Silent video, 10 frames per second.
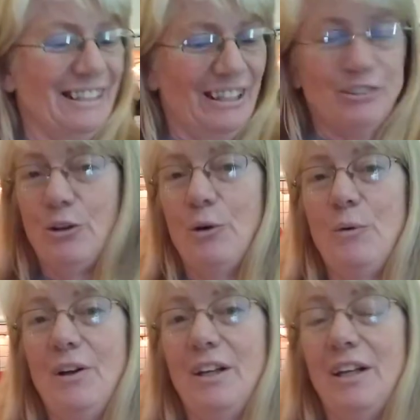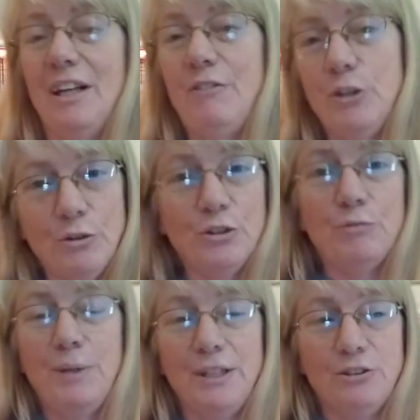So if you go to the
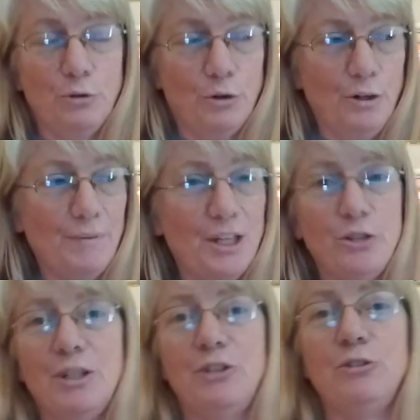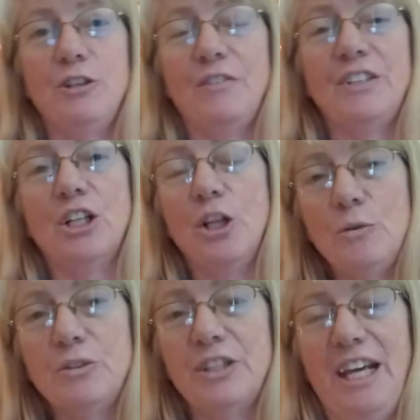pet store and you get yourself an
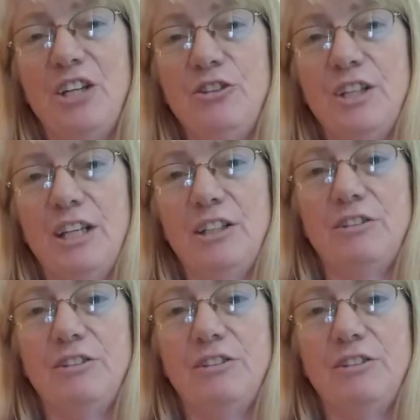enclosed cage, the